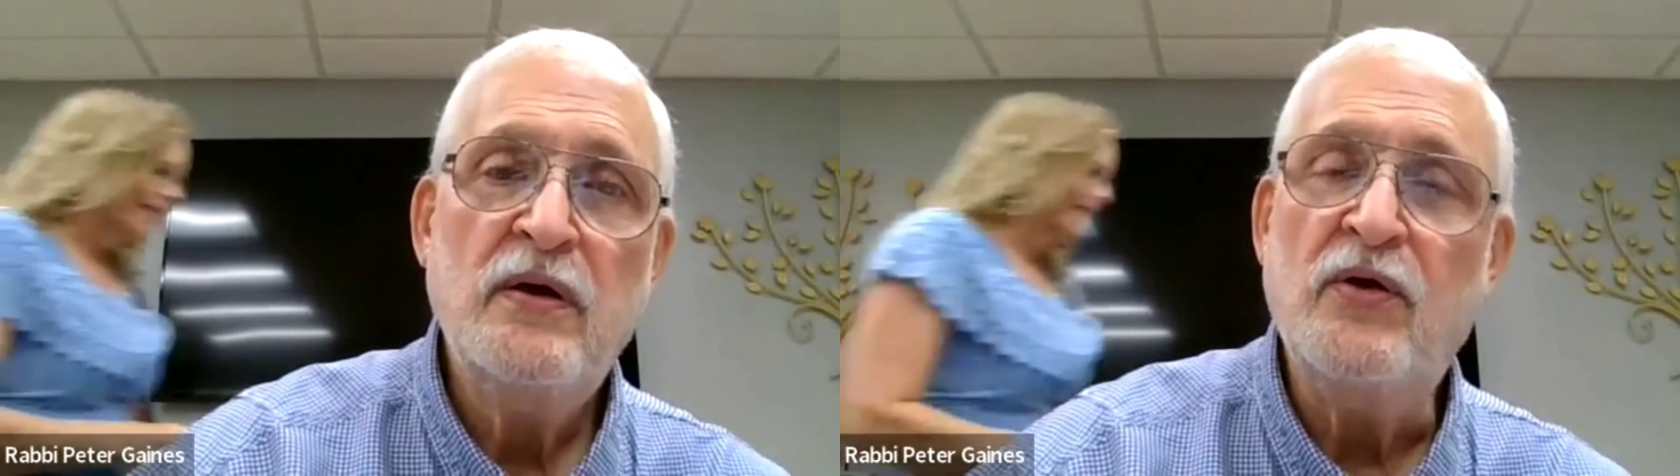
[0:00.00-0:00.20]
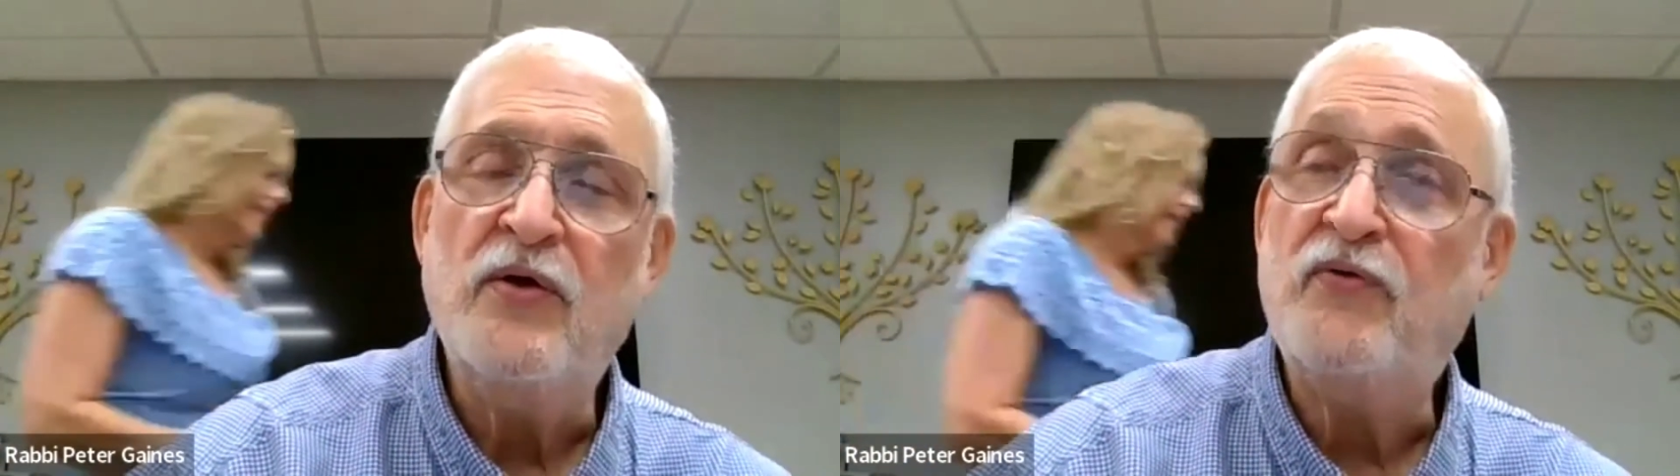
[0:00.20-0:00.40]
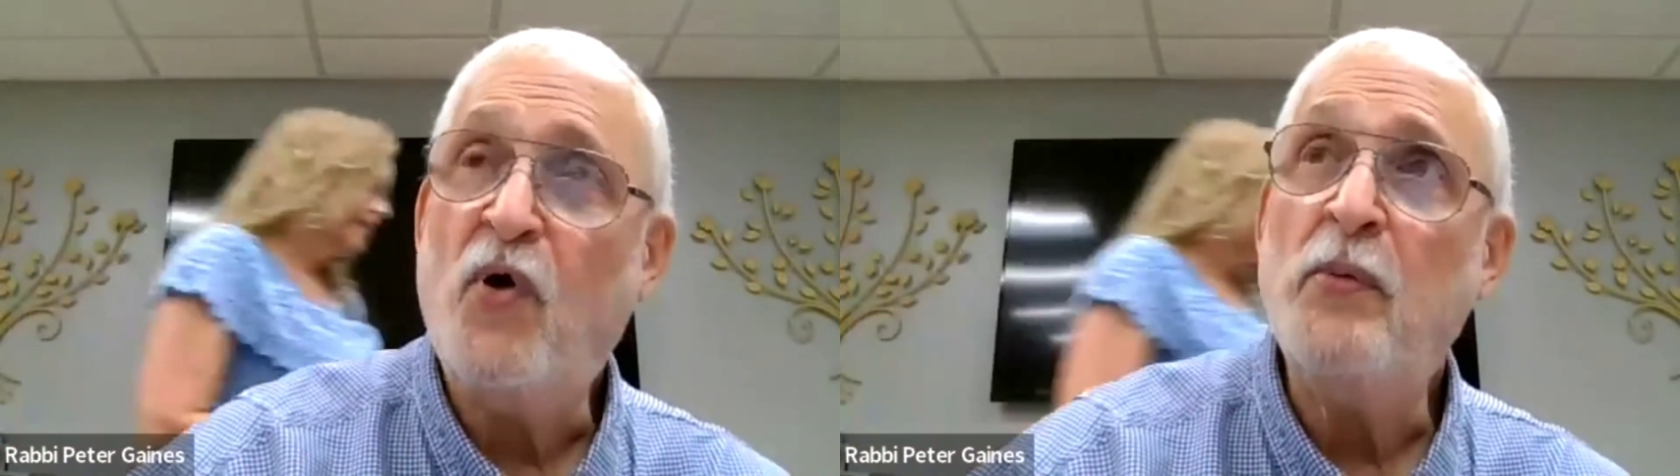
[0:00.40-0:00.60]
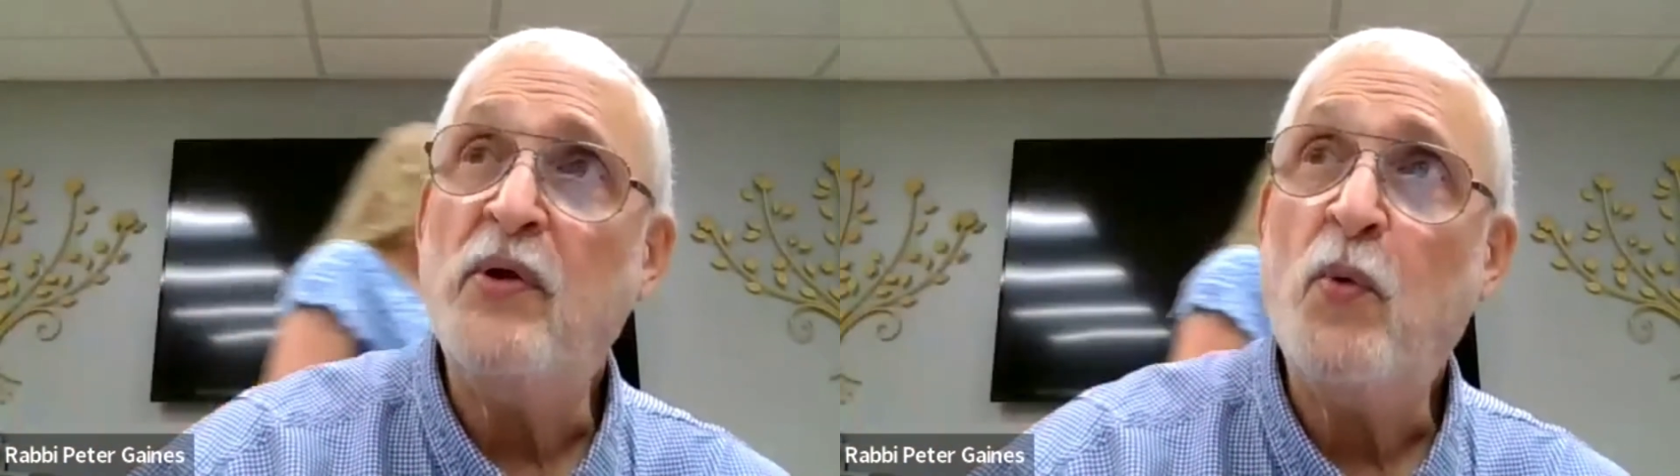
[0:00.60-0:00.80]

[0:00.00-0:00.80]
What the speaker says: you told me